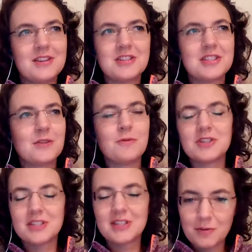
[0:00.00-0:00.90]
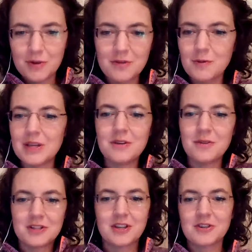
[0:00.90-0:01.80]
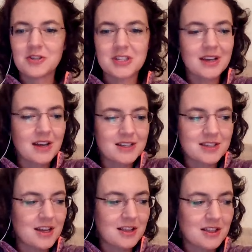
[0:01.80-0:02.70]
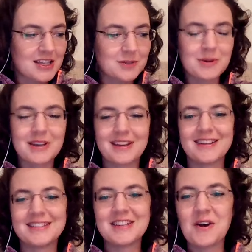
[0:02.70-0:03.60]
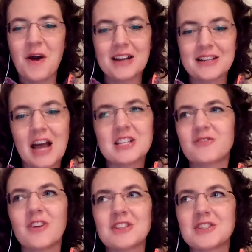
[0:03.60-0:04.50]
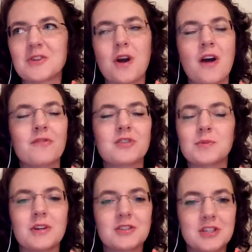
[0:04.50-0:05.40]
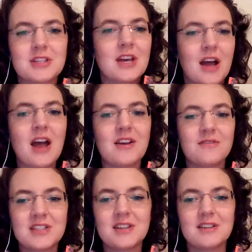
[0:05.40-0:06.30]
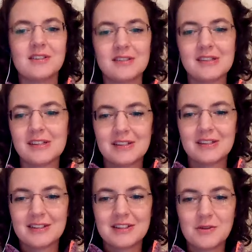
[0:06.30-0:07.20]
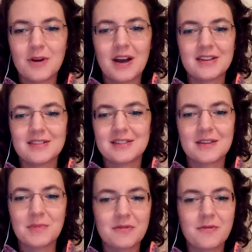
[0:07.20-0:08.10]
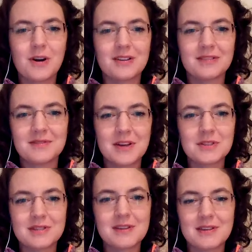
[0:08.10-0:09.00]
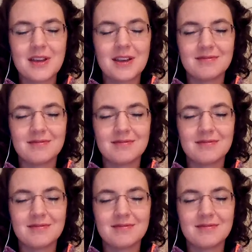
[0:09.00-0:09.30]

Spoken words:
was just like we knew each other. Just like I saw you last weekend. I just felt so comfortable, just like I have seen you guys before. It was neat.